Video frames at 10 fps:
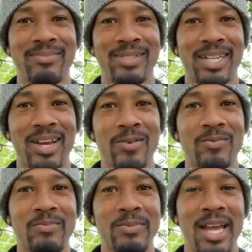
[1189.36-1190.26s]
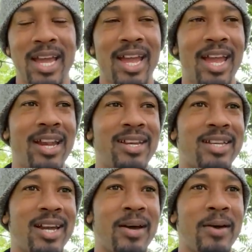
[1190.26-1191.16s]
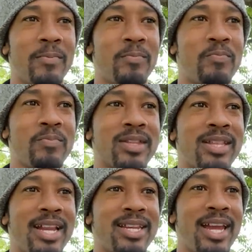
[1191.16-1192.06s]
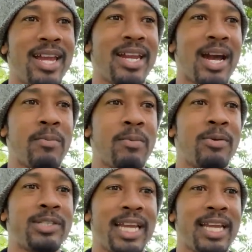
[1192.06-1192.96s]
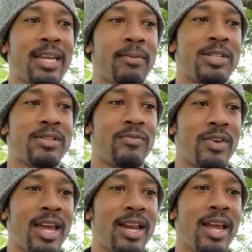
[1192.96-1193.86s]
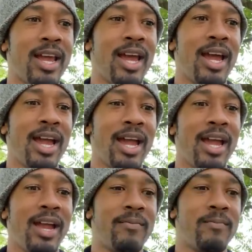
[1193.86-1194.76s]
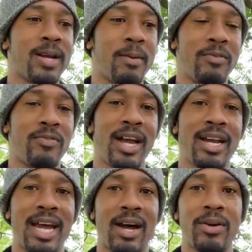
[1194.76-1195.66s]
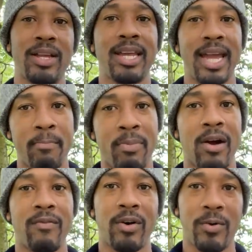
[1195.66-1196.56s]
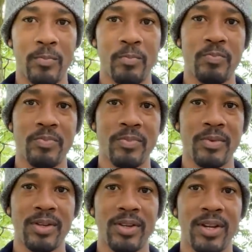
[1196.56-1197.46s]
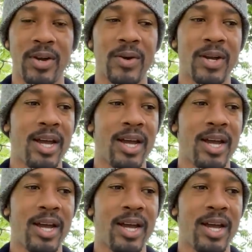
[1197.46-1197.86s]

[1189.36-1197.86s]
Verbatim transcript: you know? And um, that day. And I remember taking him to the vet and come to find out he had parvo, you know?